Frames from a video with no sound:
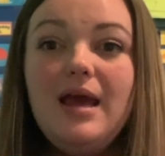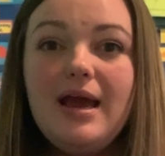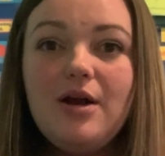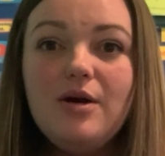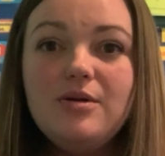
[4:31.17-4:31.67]

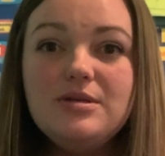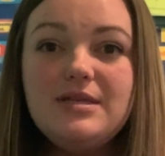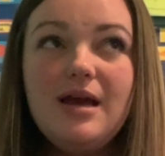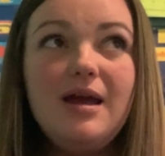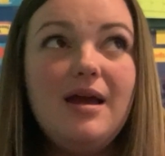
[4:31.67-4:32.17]
it
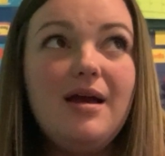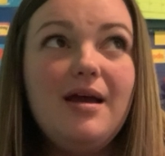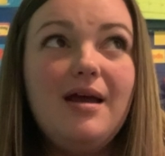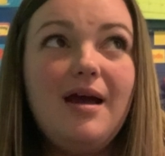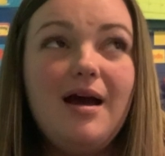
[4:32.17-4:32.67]
goes,
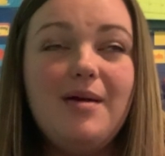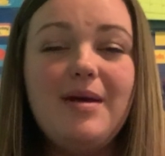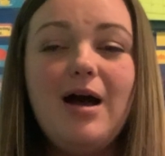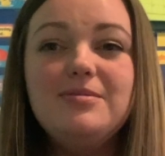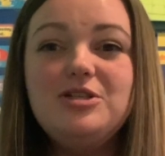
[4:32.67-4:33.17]

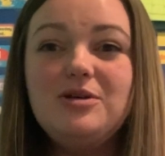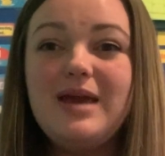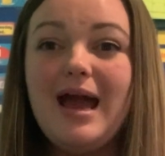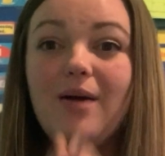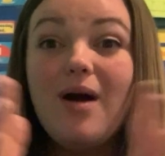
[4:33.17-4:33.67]
helps you
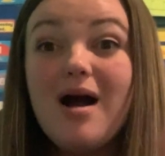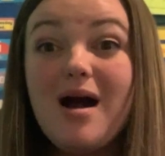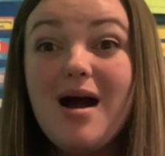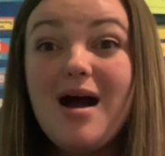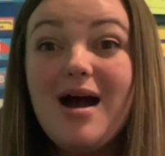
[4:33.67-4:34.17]
count
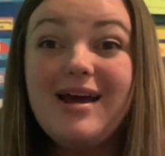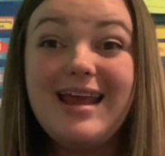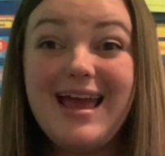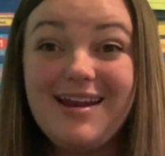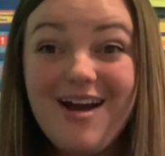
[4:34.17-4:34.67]

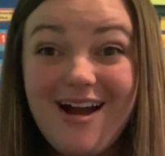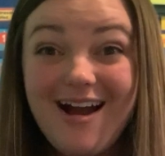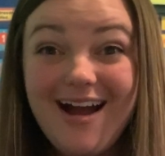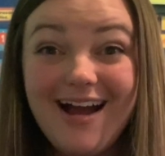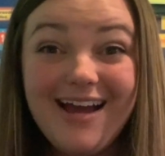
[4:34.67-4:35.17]
on and
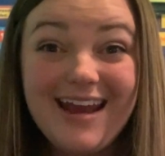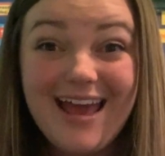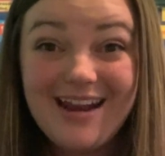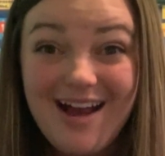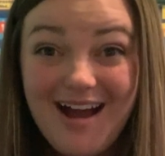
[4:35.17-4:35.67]
on
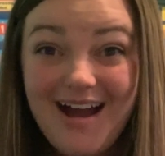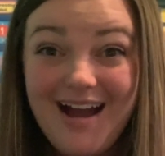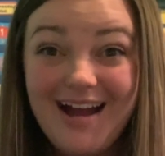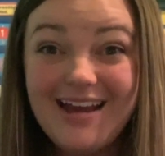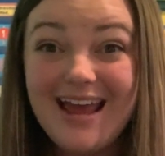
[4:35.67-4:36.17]
and
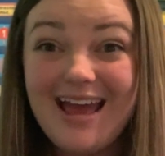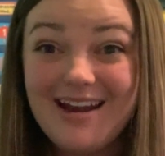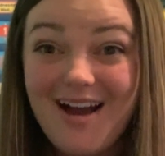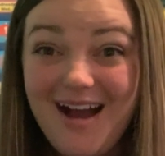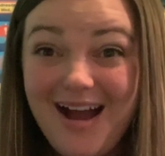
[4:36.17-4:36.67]
on
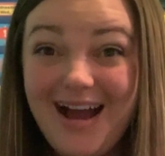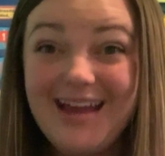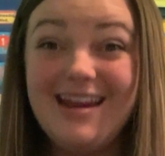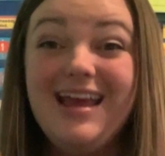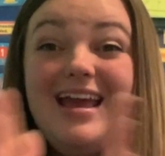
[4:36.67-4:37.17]
and
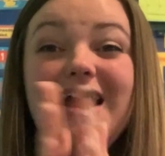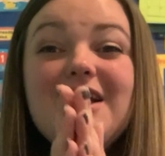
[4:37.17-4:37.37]
on.